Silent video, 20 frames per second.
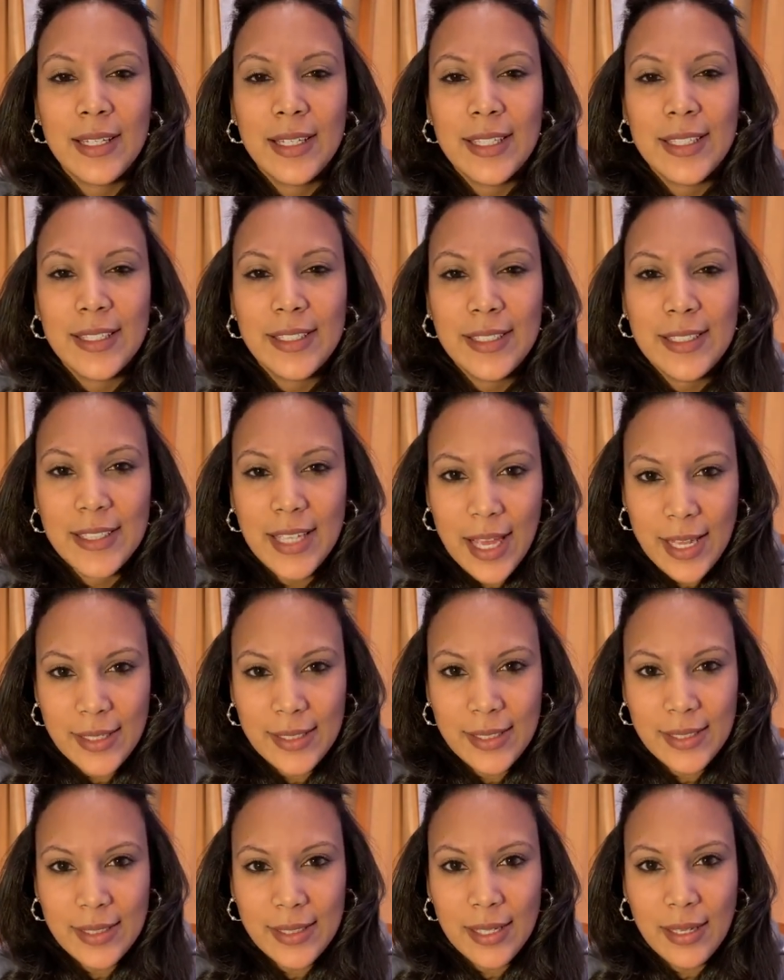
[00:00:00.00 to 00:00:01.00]

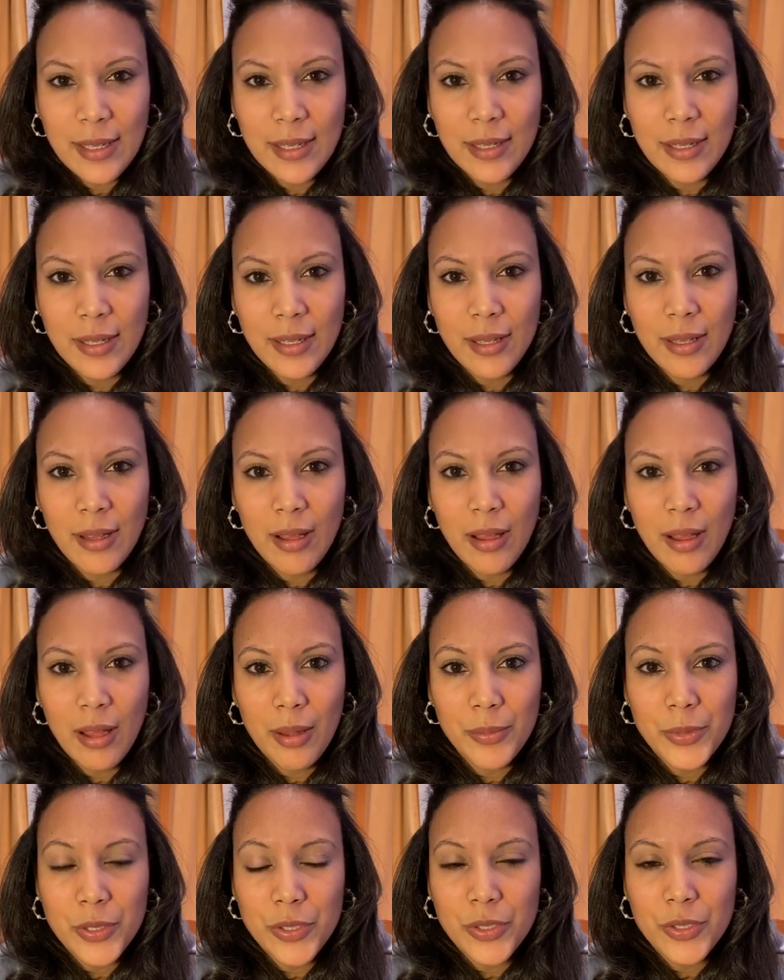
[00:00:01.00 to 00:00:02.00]
yes,
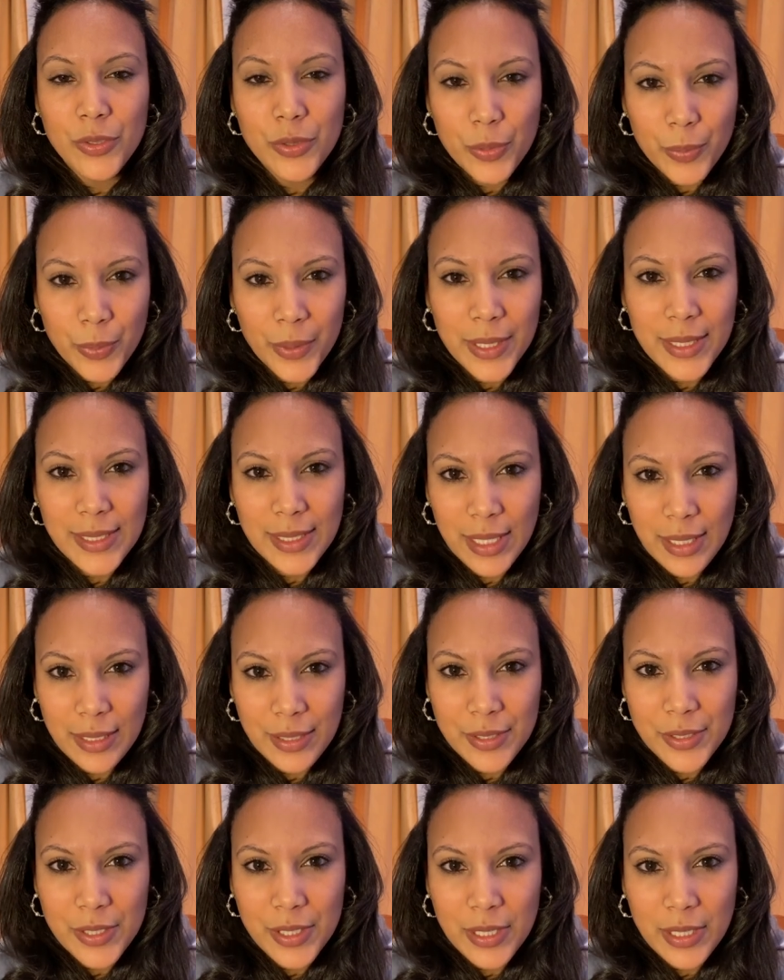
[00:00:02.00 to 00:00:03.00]
you're super
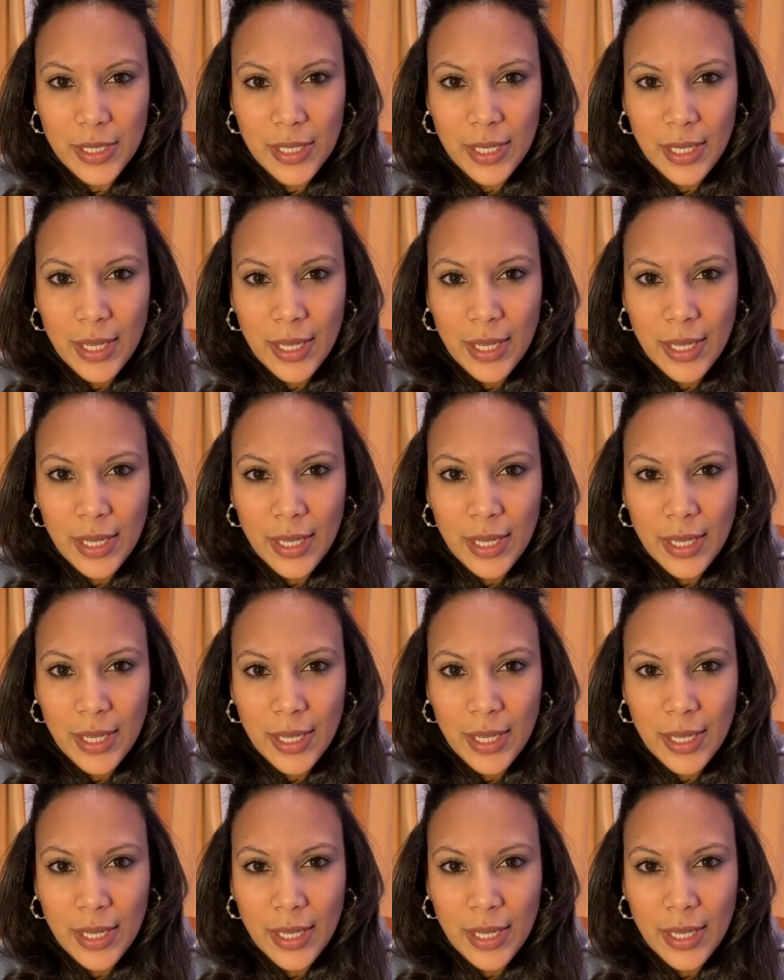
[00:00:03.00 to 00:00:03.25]
intelligent